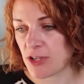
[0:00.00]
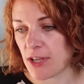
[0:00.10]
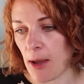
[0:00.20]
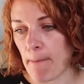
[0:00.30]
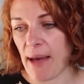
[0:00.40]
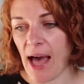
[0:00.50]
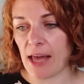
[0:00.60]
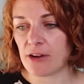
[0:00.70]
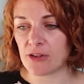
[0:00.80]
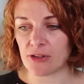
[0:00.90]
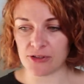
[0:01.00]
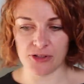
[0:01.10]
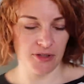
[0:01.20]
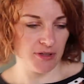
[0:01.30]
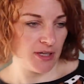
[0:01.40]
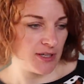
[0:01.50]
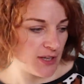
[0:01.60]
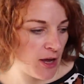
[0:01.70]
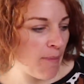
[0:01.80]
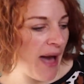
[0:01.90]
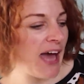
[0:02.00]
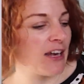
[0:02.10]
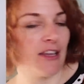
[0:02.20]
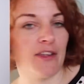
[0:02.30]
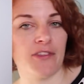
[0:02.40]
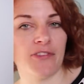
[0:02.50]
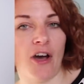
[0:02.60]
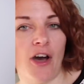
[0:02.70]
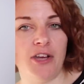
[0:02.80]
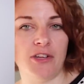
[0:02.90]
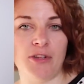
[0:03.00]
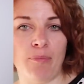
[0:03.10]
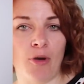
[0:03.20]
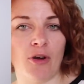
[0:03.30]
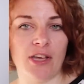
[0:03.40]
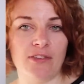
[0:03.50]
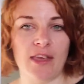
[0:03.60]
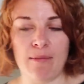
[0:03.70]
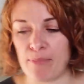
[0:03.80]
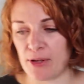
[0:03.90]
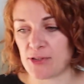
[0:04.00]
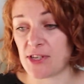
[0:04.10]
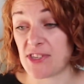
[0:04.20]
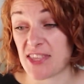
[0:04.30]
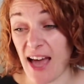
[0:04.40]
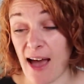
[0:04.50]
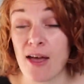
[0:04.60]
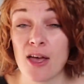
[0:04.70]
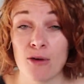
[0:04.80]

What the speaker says: it's like a panel at the side and the pockets inbuilt into that,